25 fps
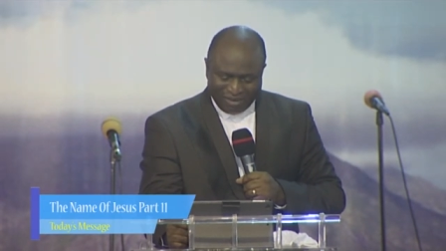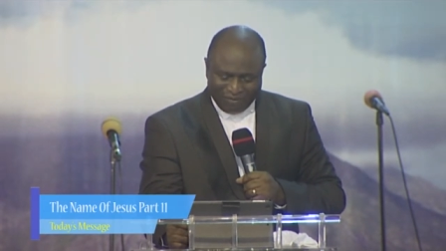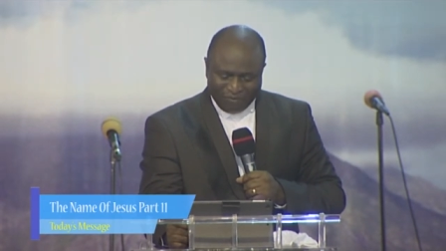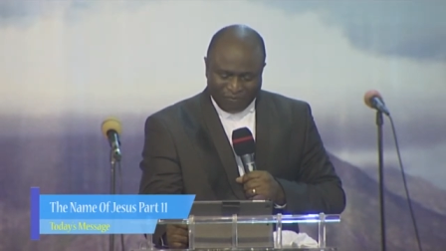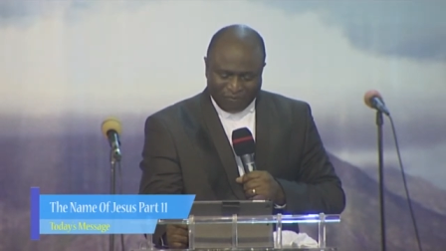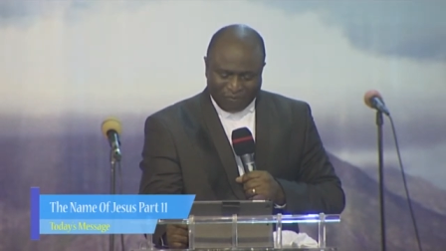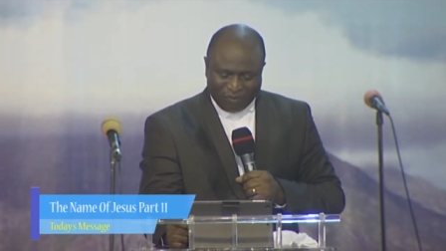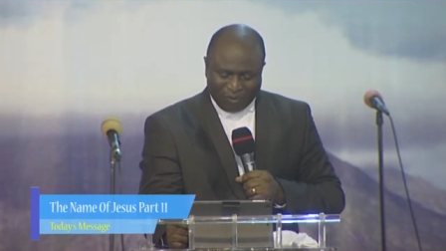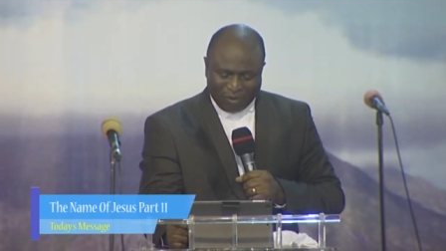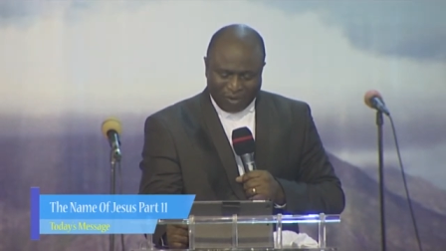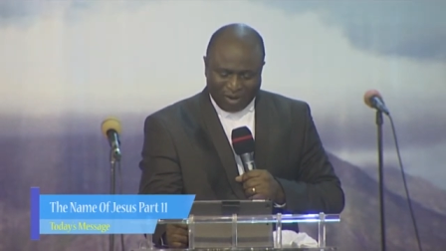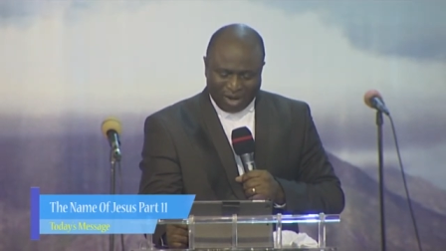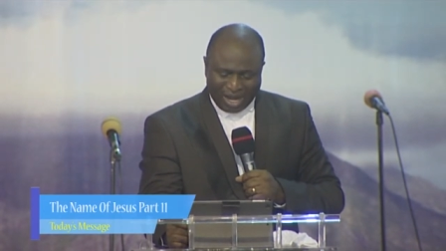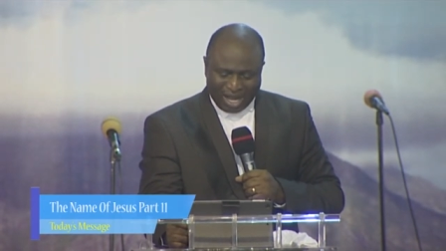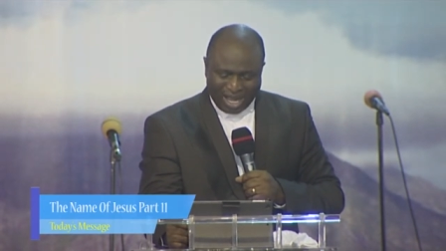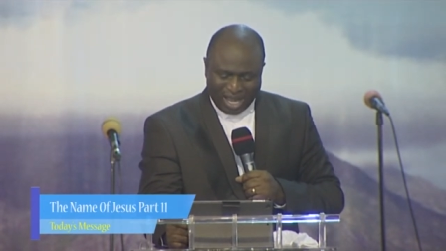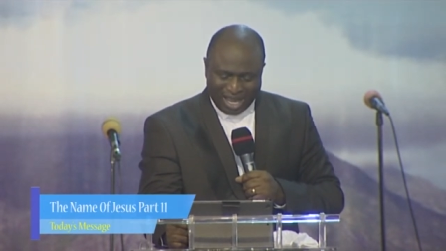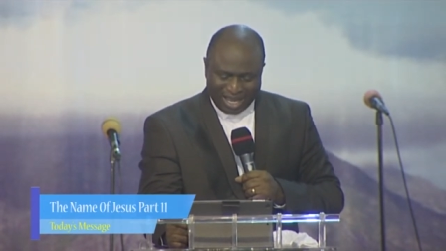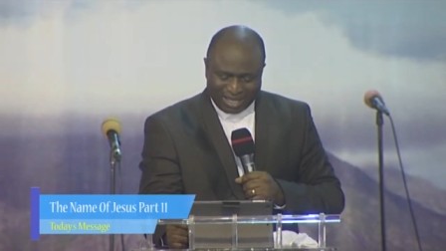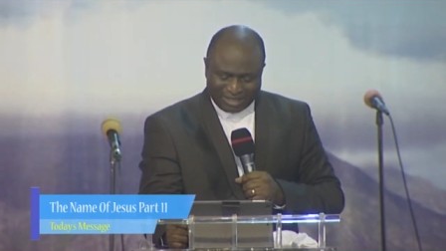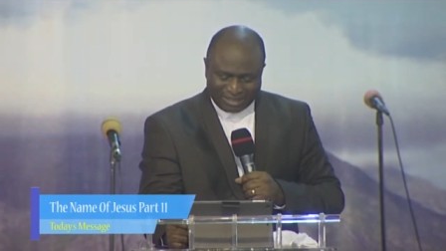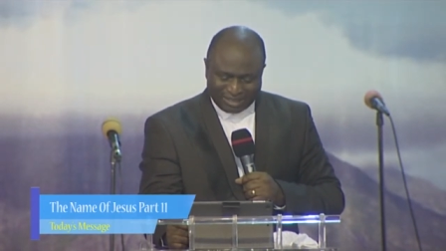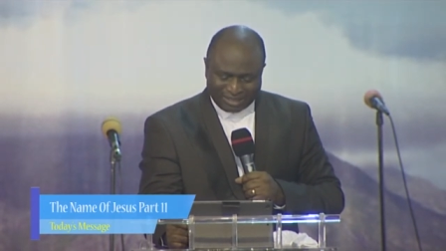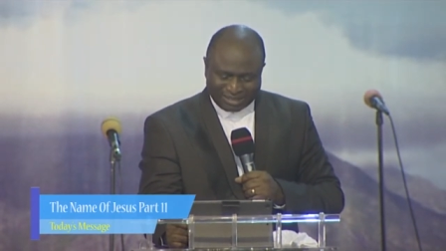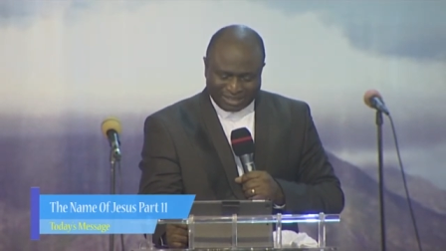for
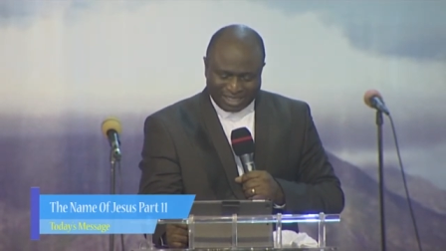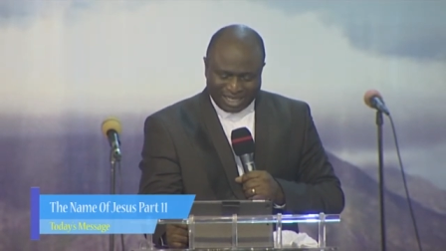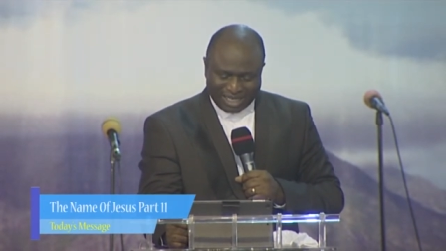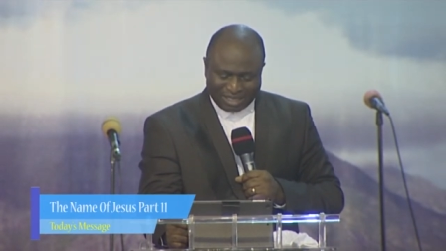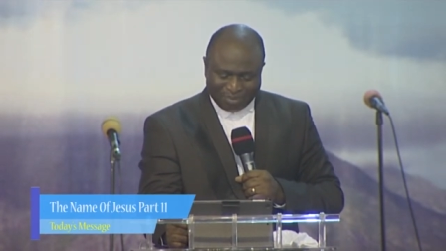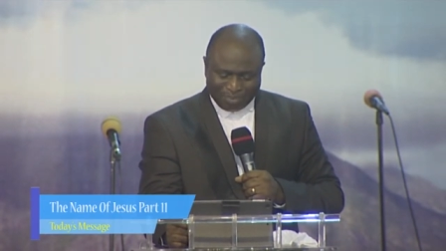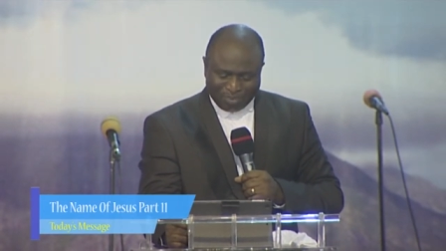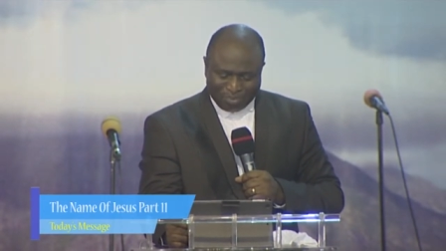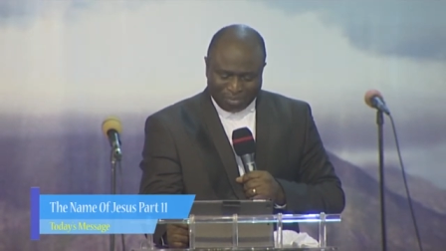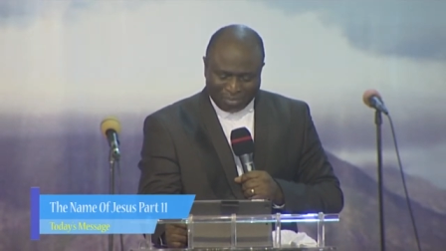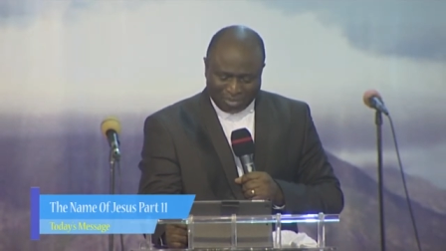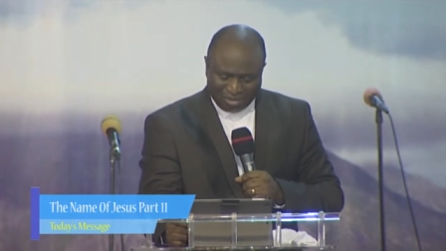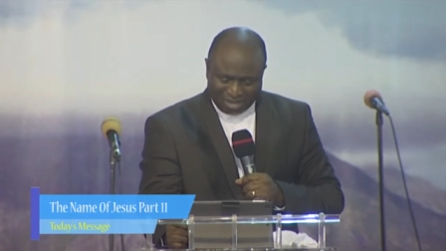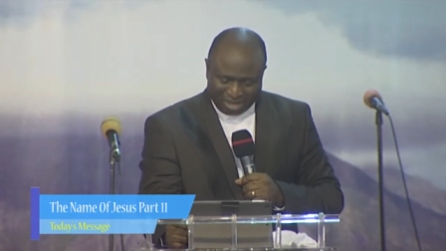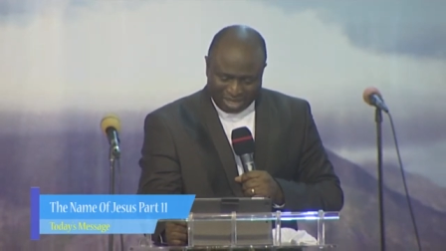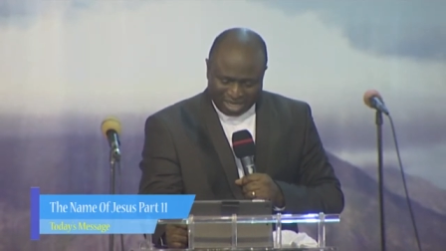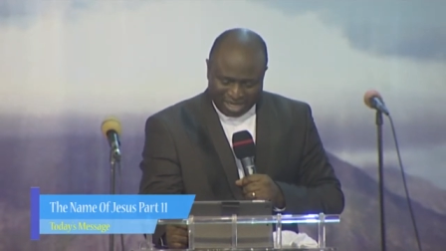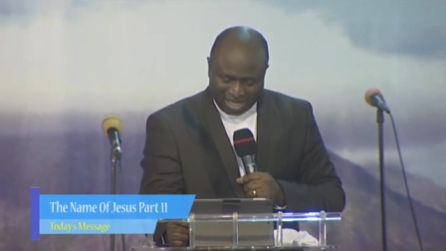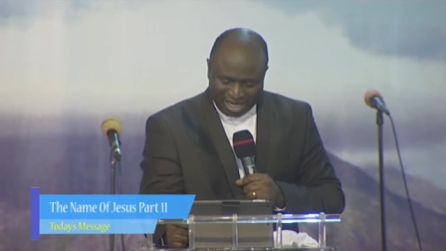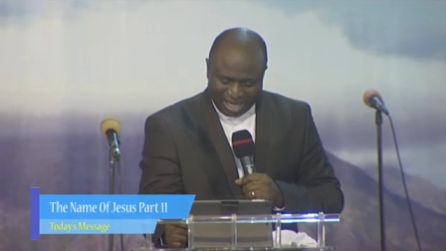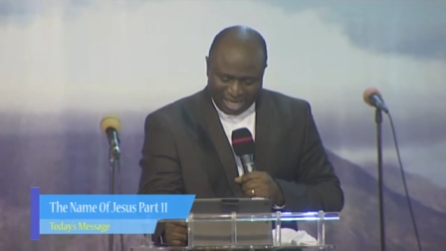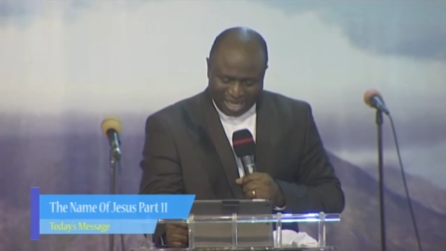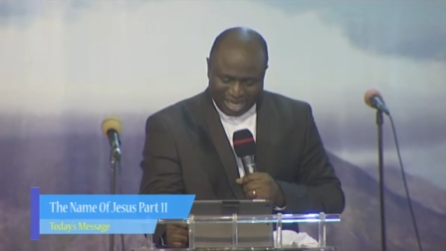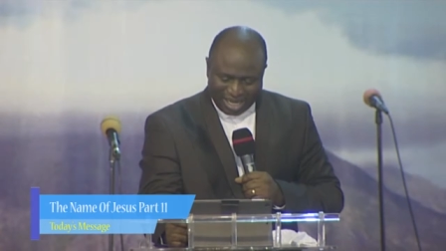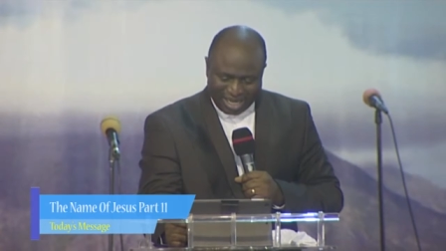answered
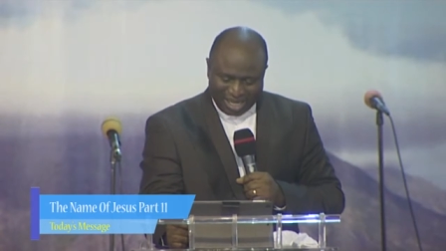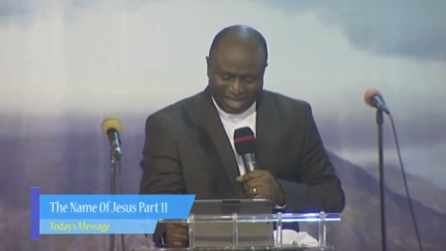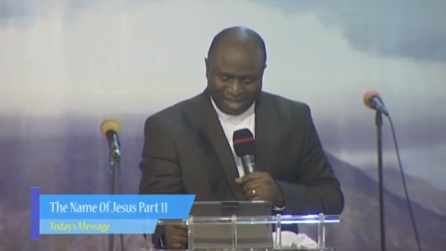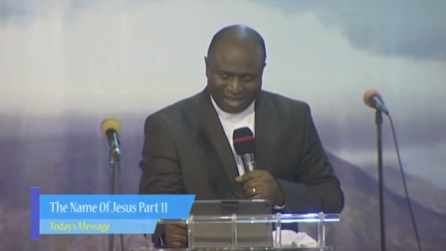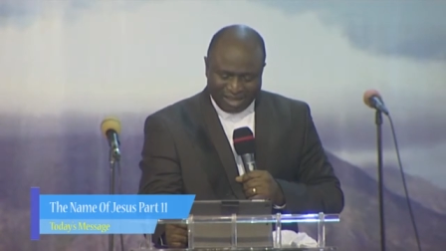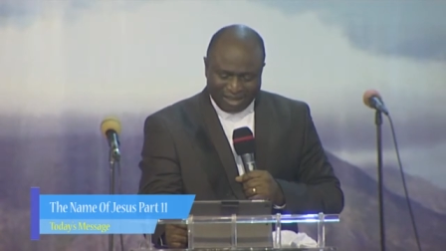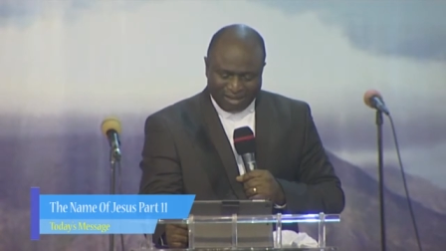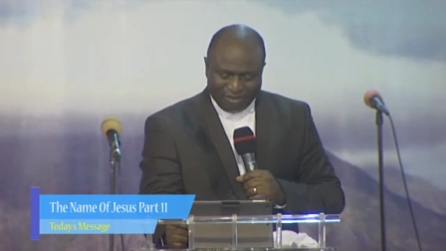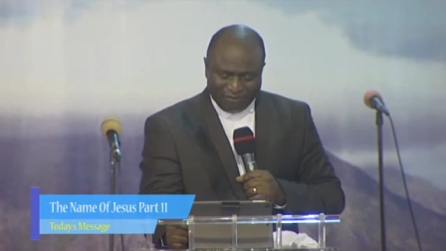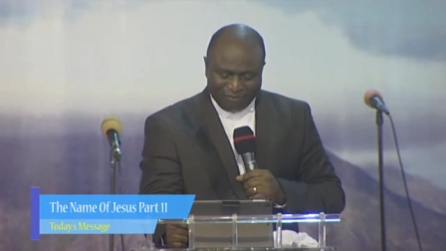prayer